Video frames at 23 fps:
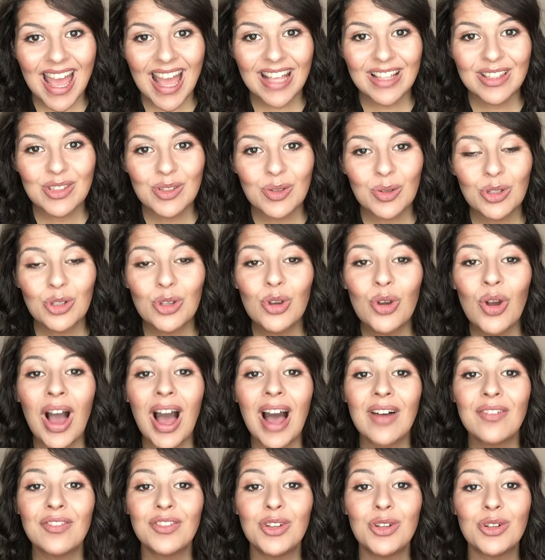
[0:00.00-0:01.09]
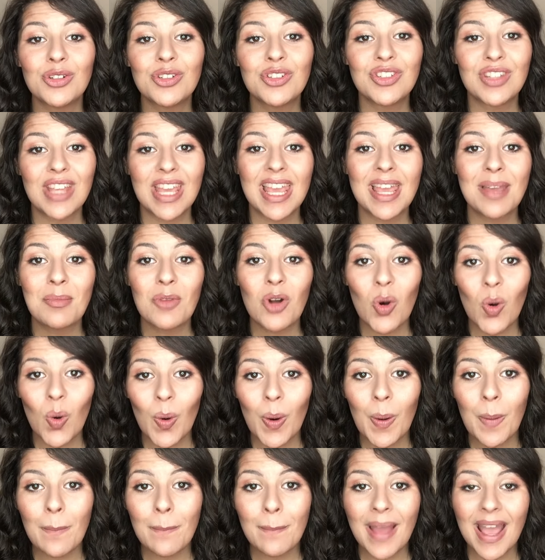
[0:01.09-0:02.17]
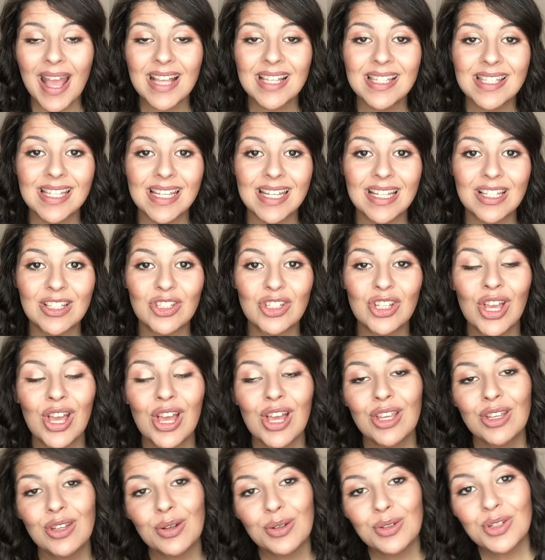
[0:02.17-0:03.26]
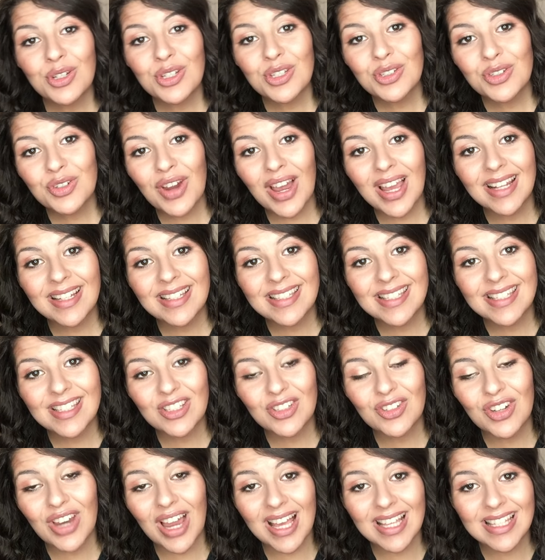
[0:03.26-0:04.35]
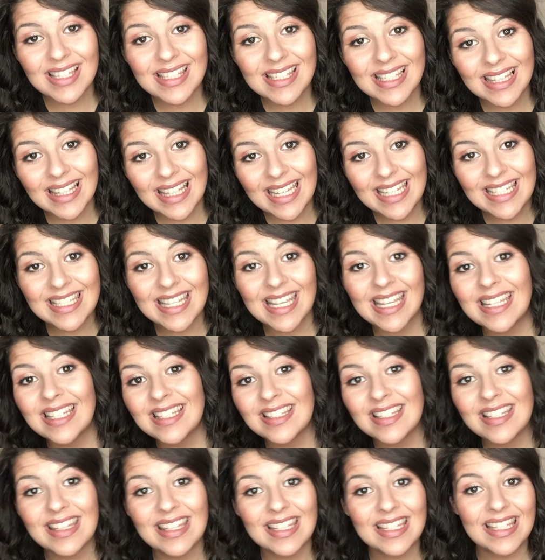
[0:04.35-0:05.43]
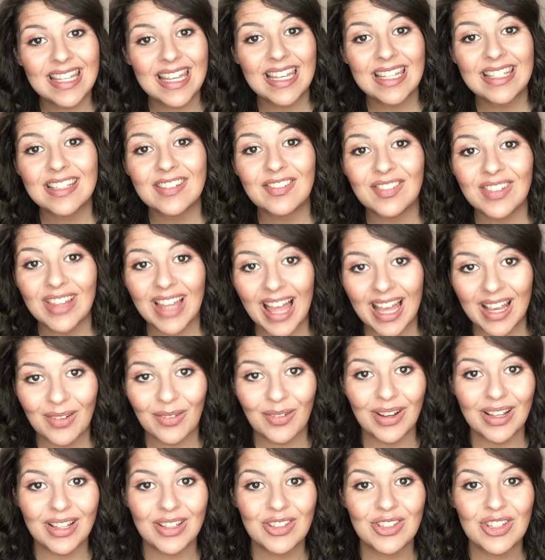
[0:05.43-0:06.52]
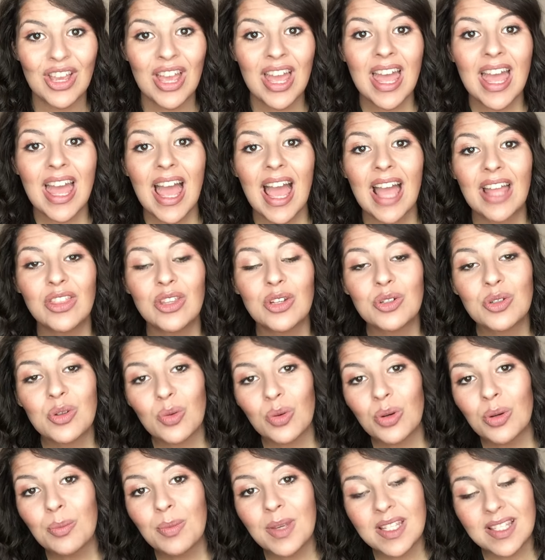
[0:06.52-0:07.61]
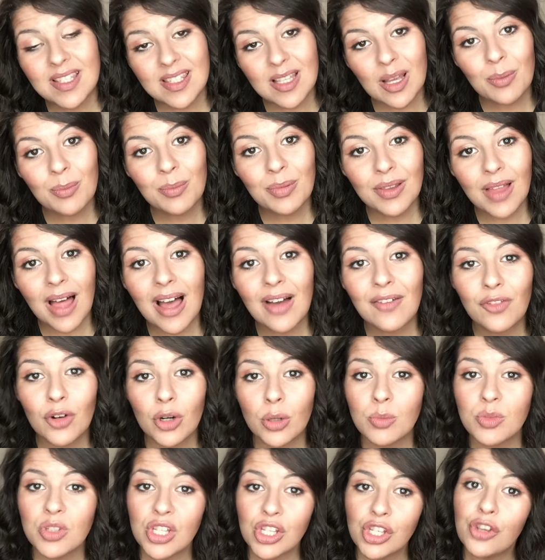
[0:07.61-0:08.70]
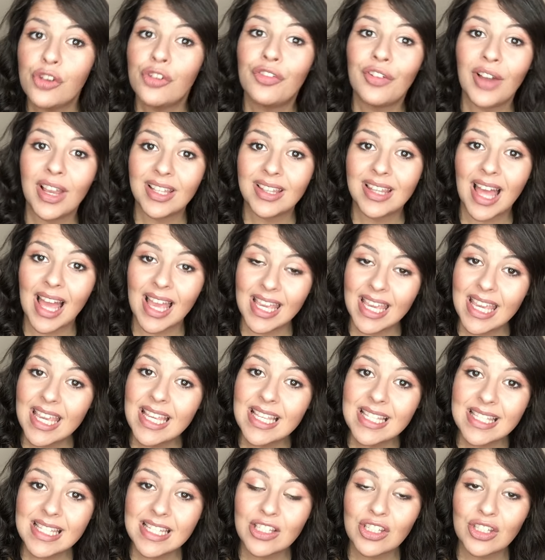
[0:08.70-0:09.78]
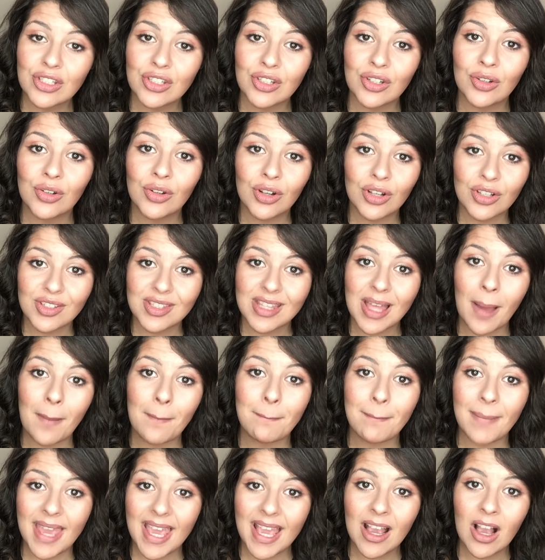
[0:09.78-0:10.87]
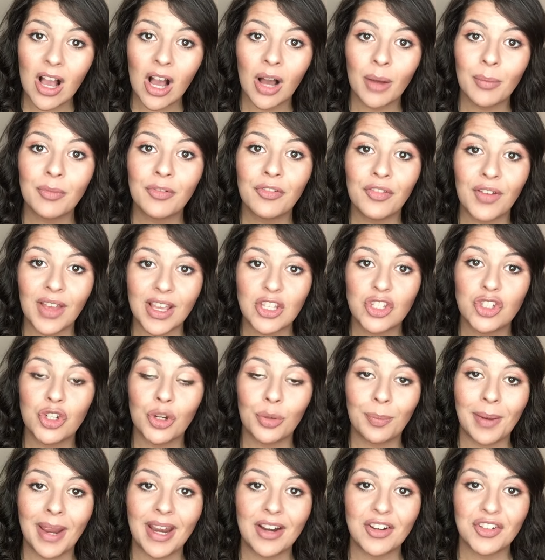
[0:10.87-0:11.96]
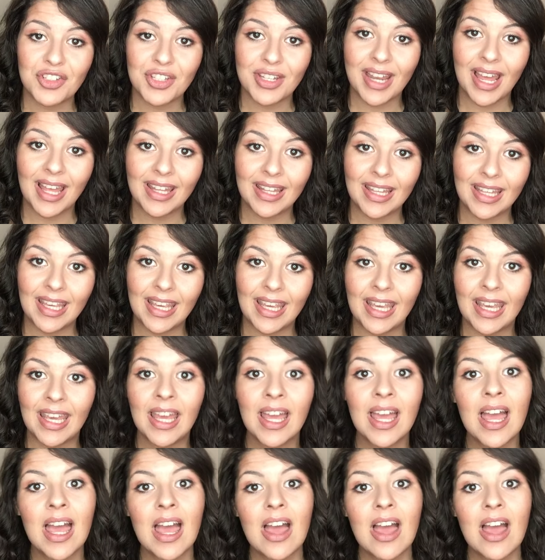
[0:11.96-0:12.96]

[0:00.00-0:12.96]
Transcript: And so you have your same core message, you're just trying to translate it into the native language. And there's going to be some platforms that you find that easy to do because that makeup fits your personality,